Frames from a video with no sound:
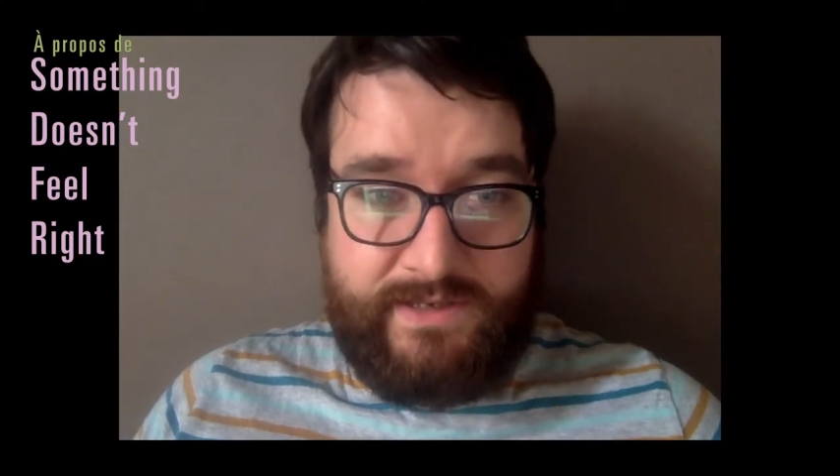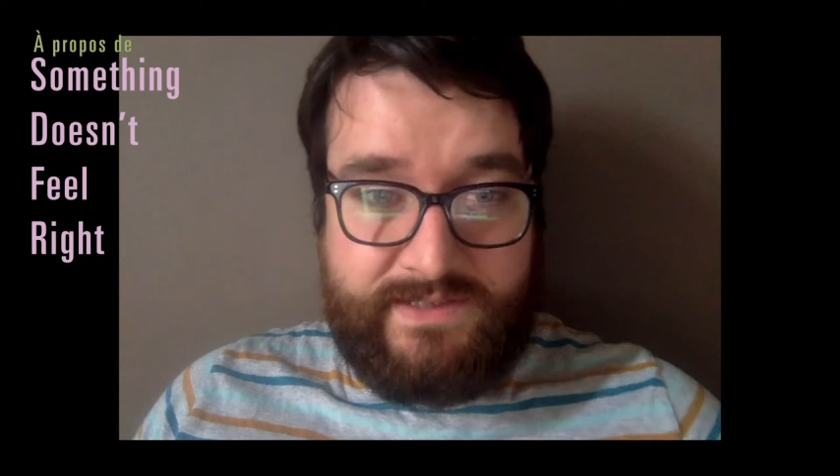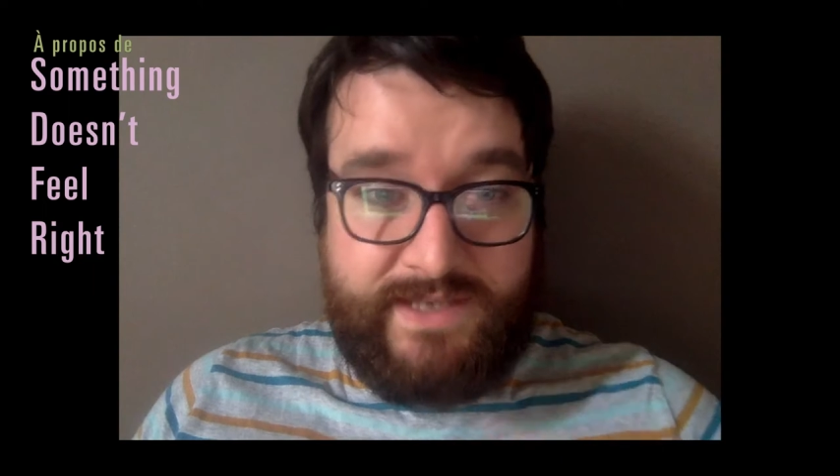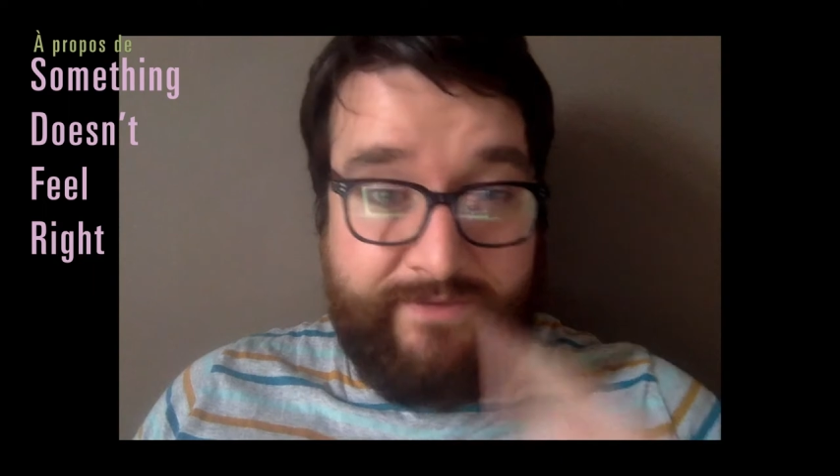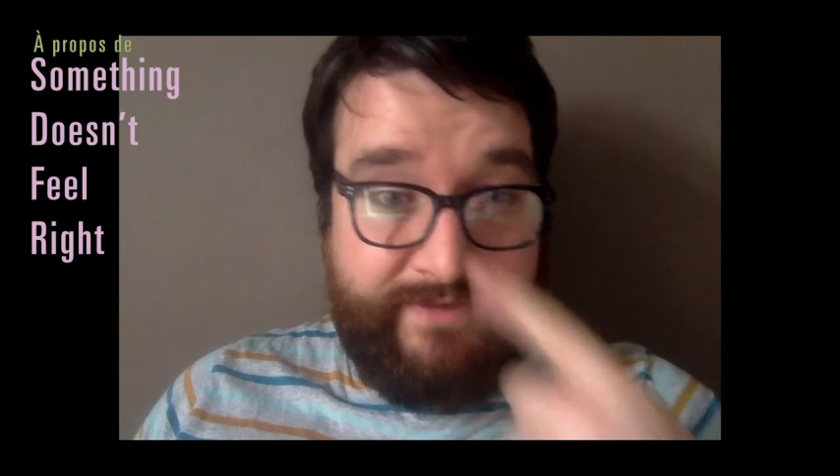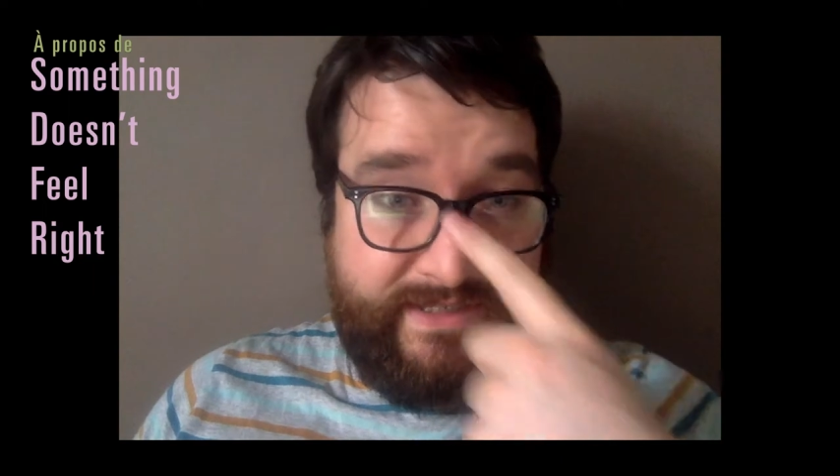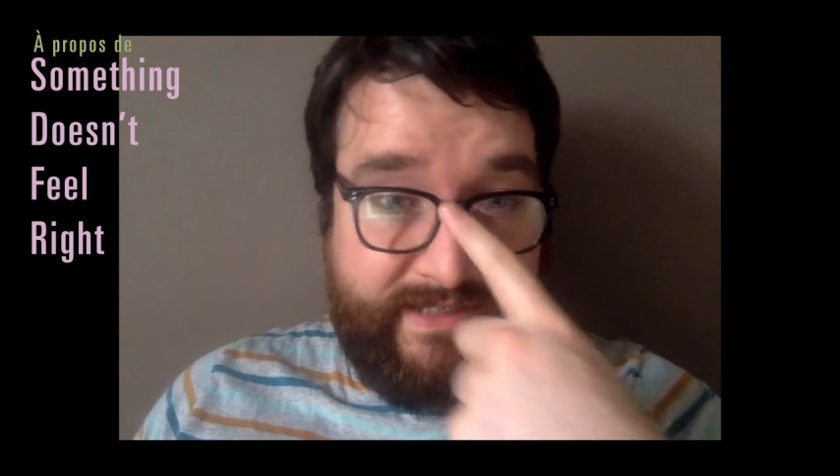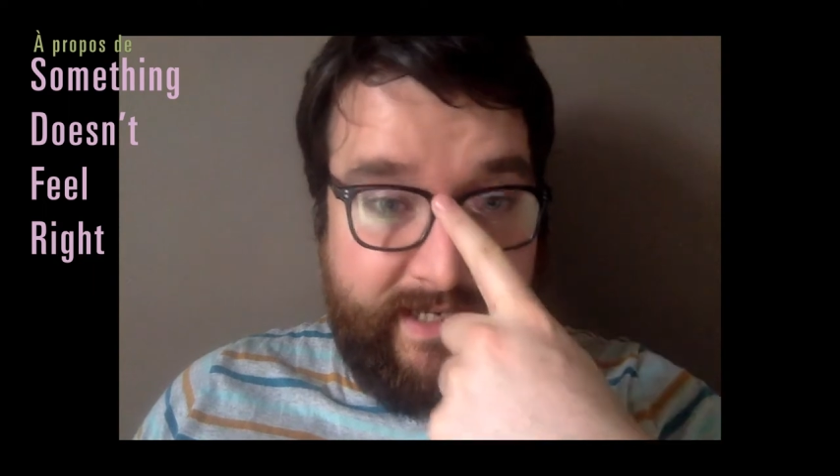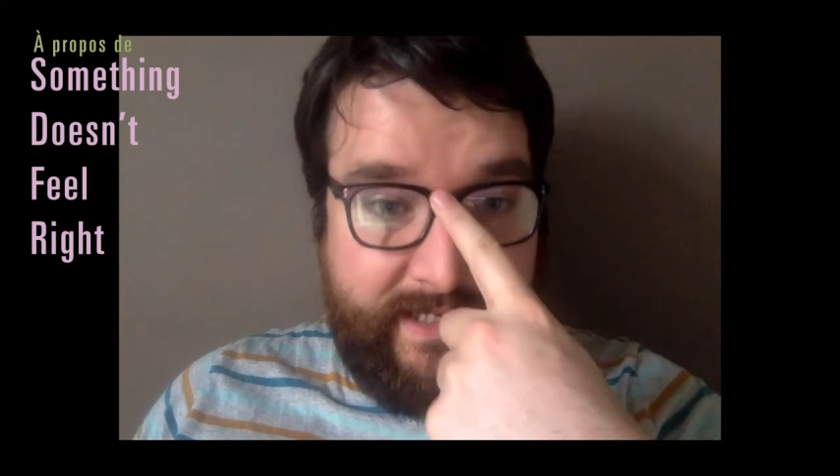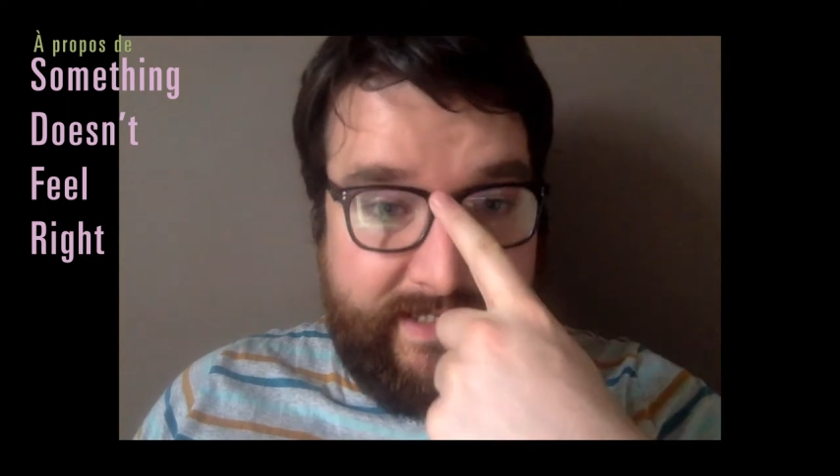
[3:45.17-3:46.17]
70s
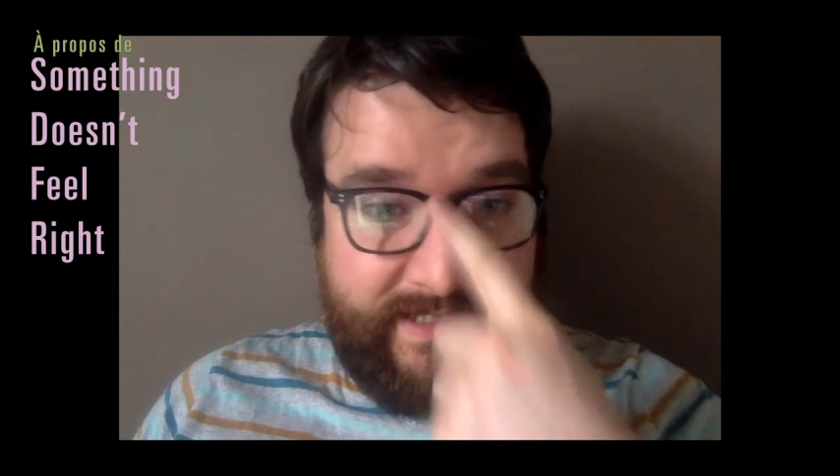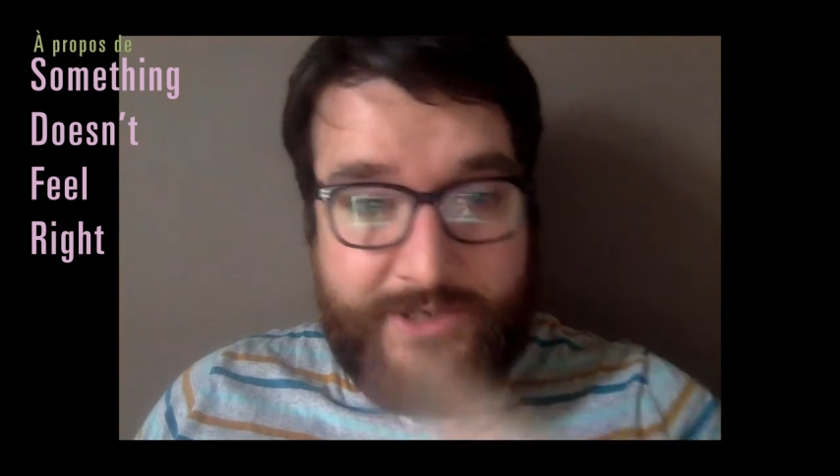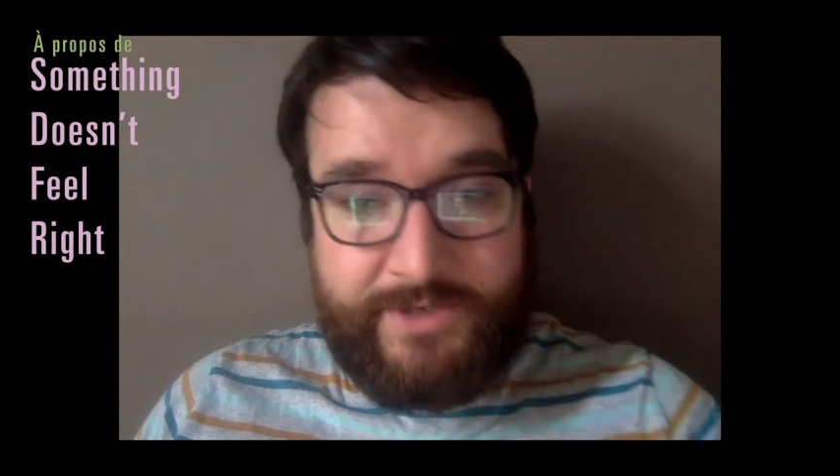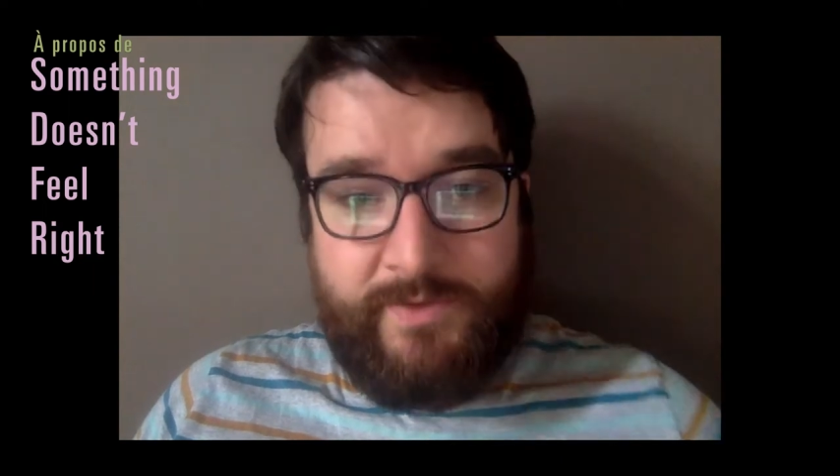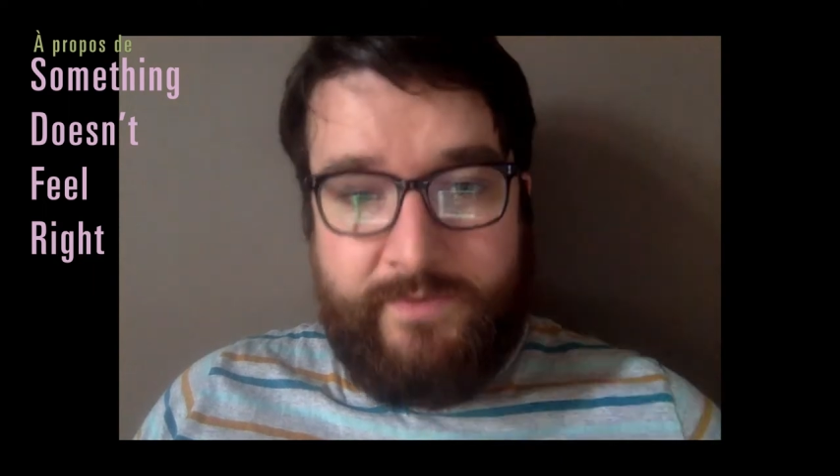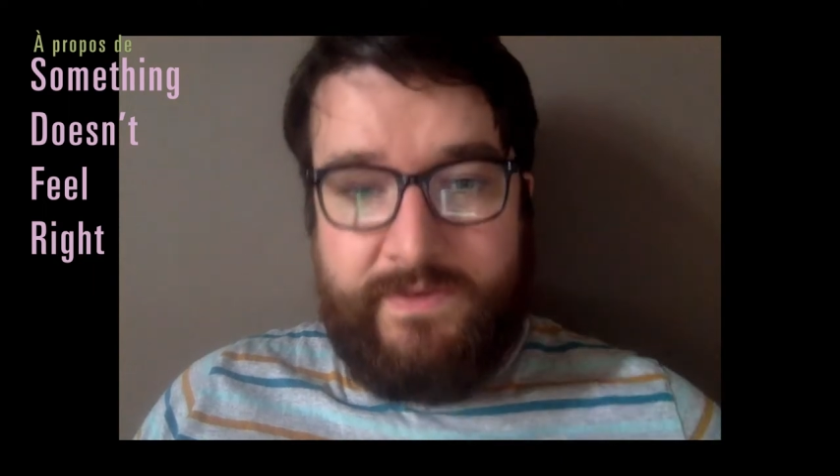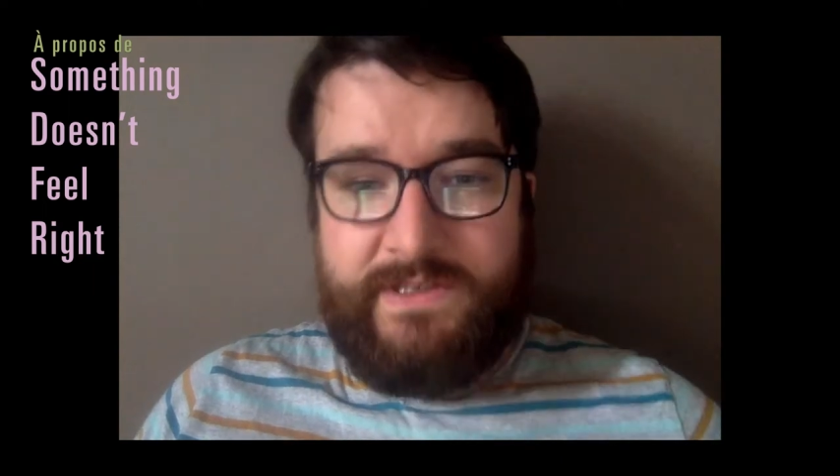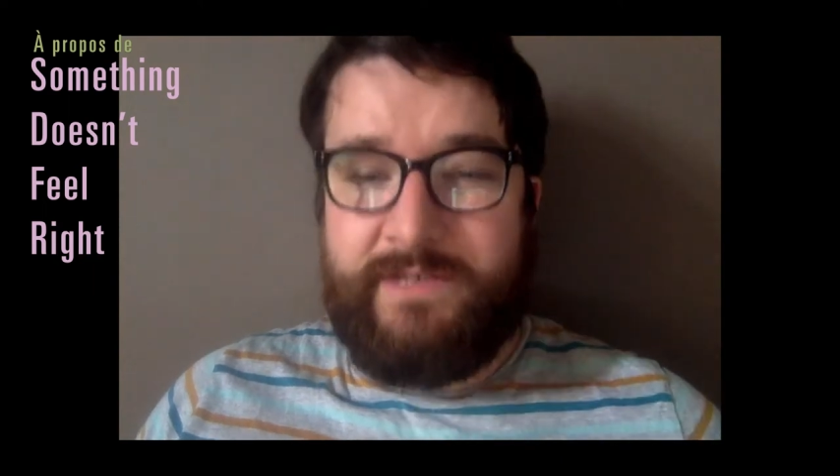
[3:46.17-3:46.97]
and 80s slasher movies,